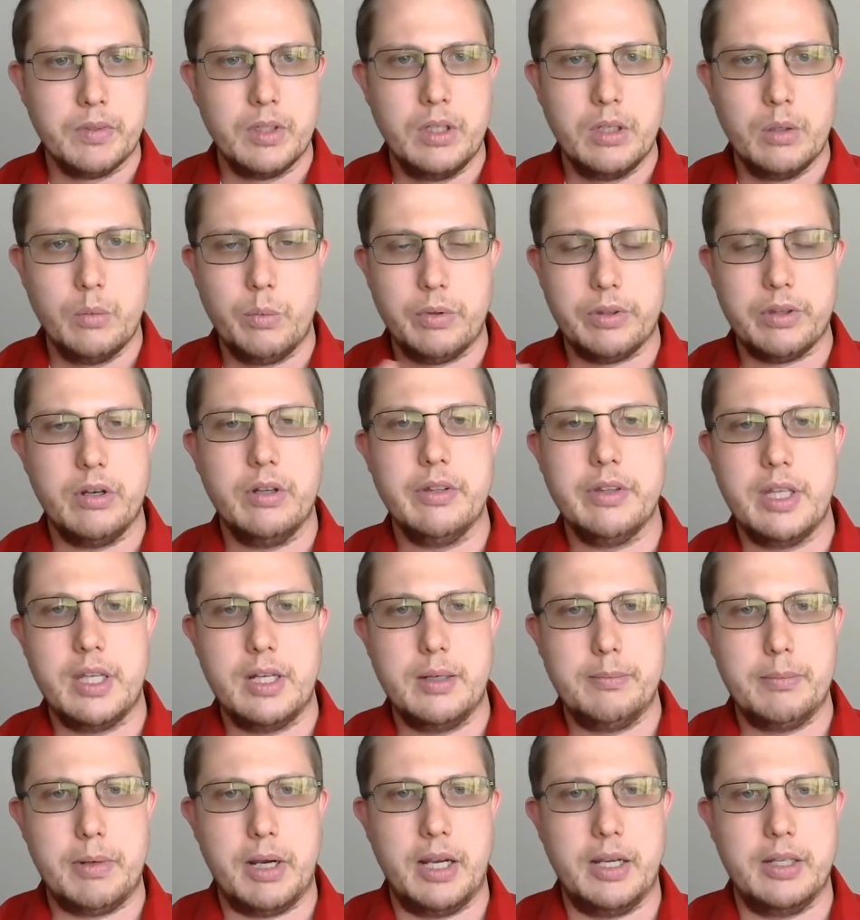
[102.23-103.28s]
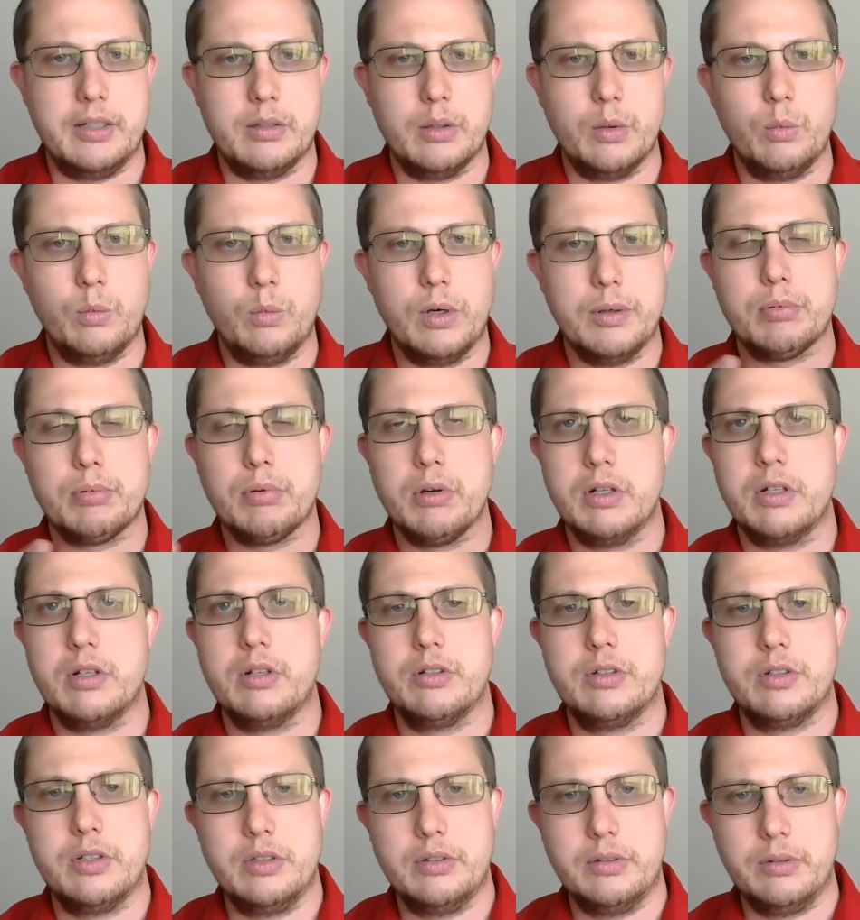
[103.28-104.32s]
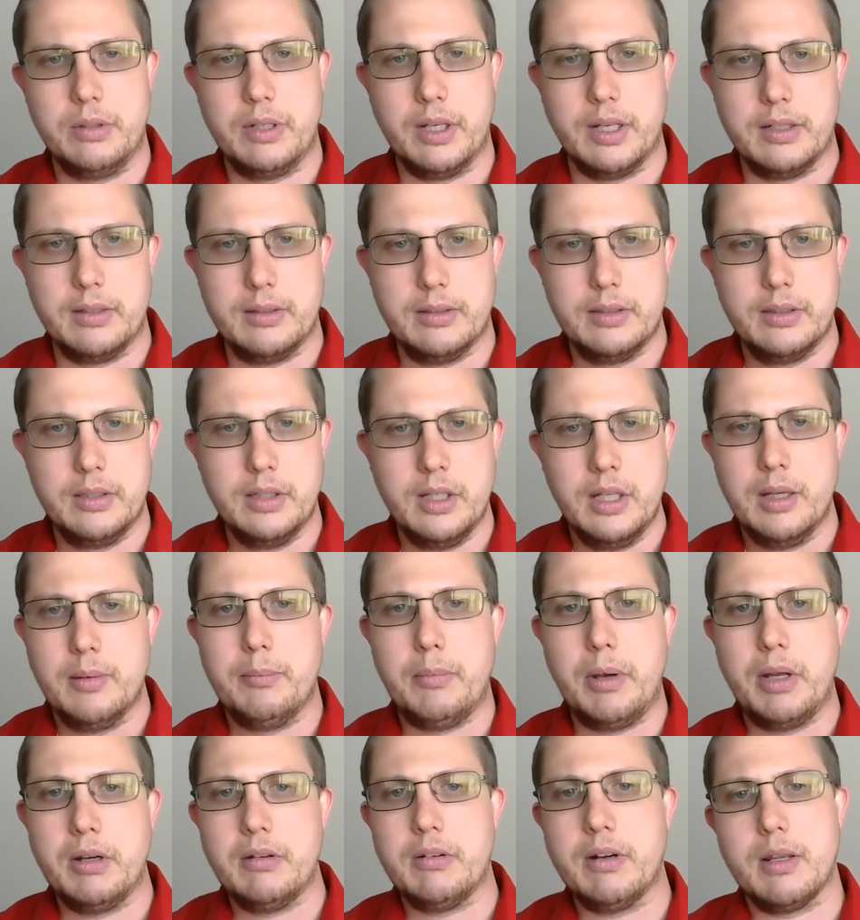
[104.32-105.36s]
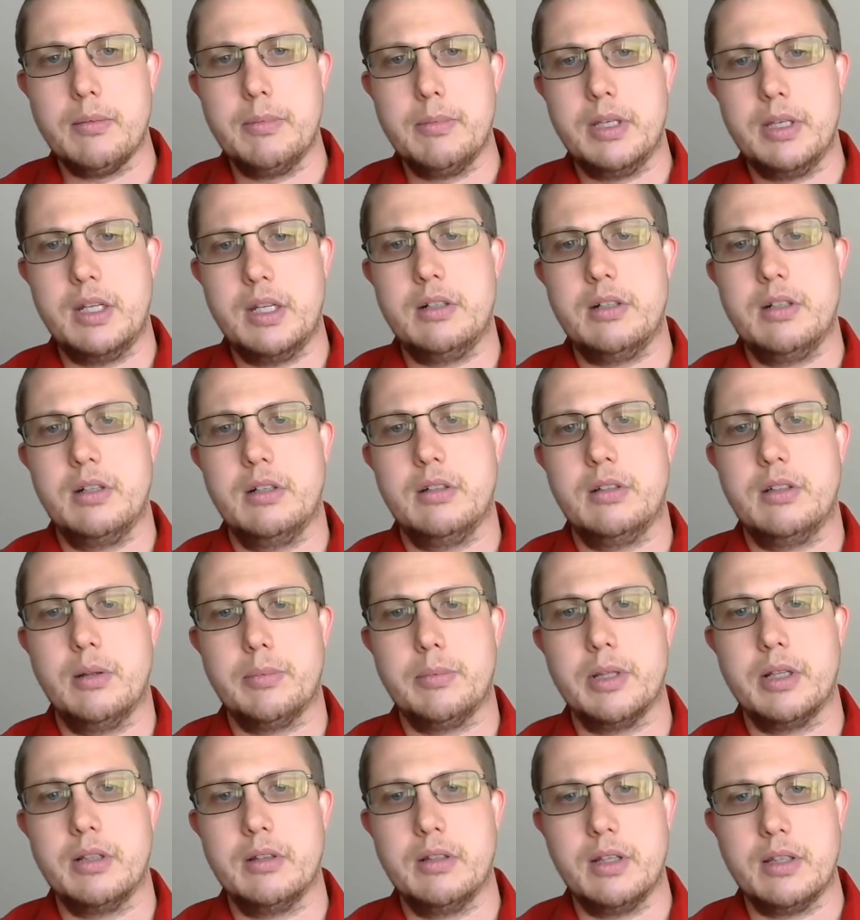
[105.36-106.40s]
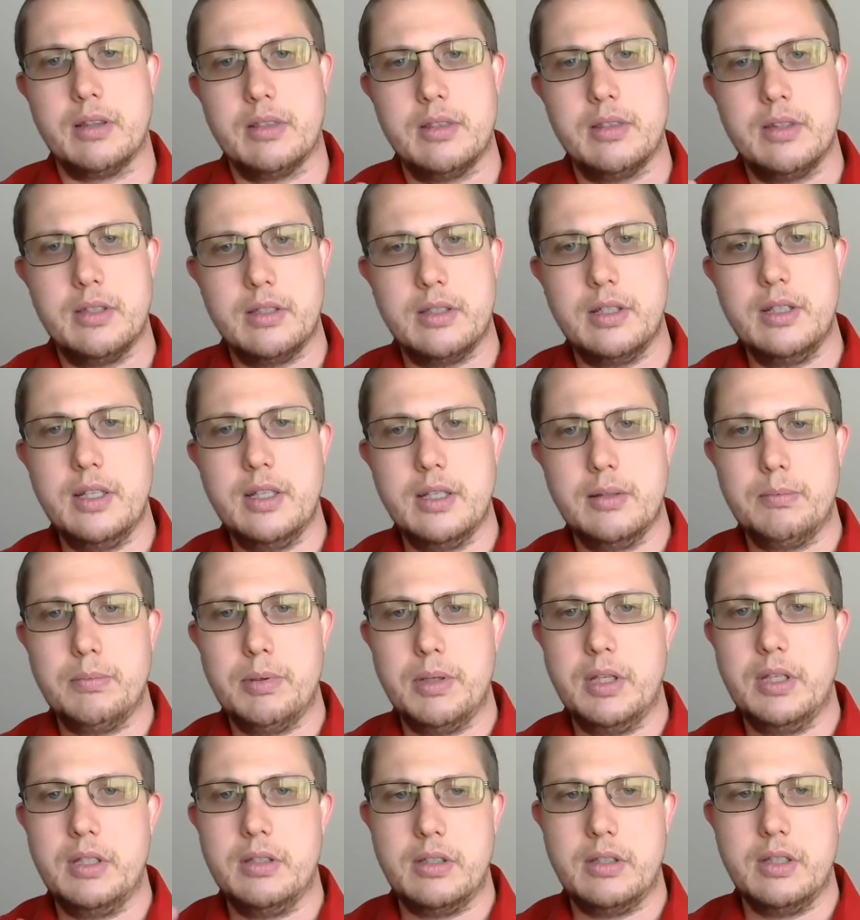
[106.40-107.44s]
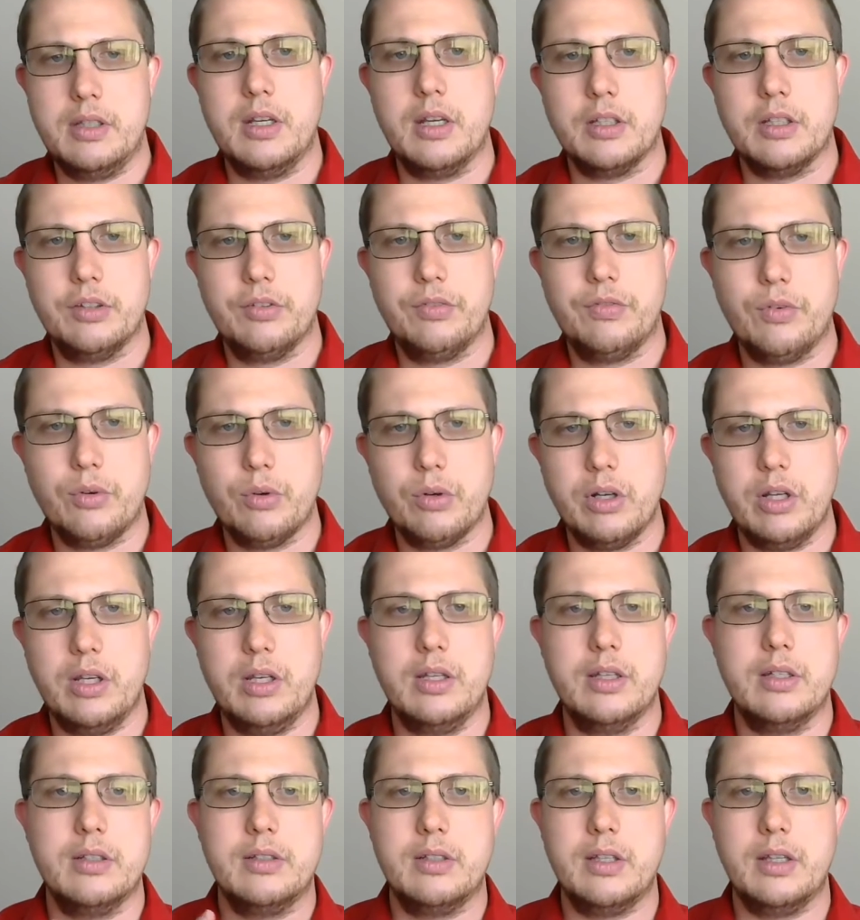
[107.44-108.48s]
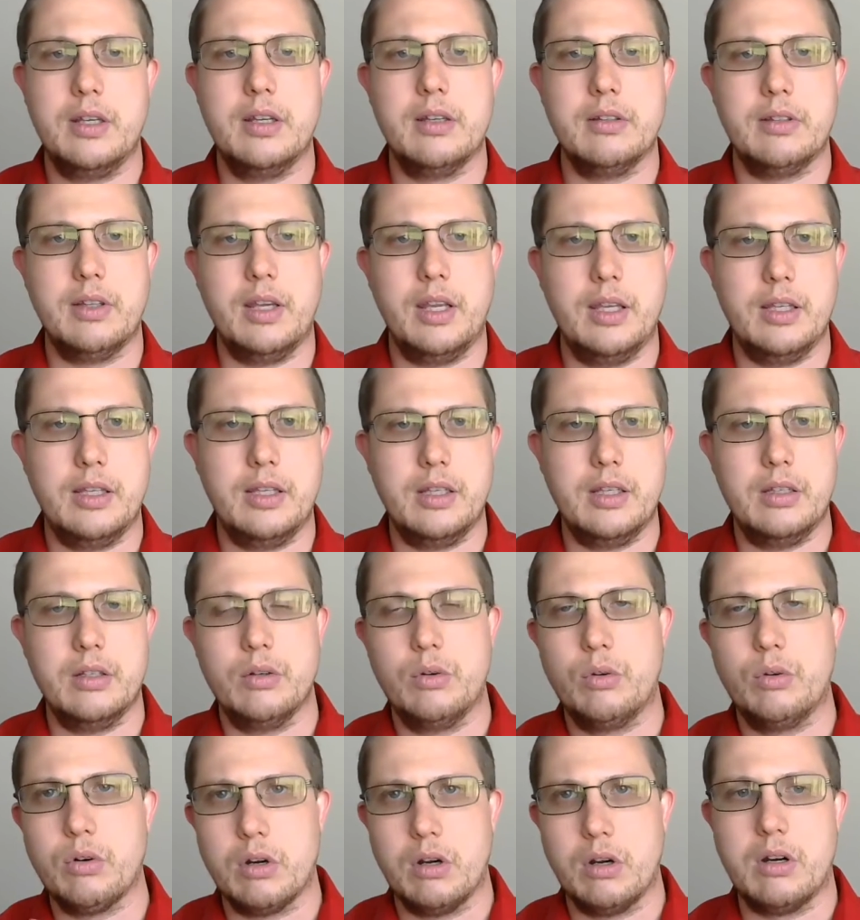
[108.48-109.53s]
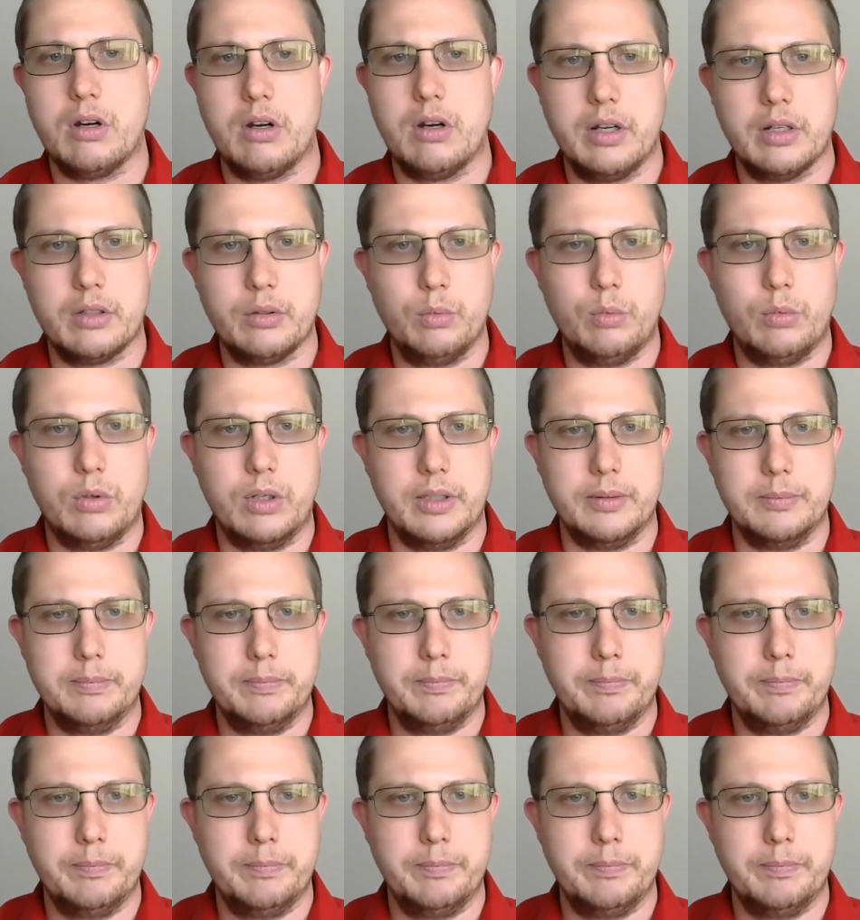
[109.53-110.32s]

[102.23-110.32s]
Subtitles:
With all that in mind, what printer should you get? My recommendation is something like the DNP DS40, DS80, or RX1.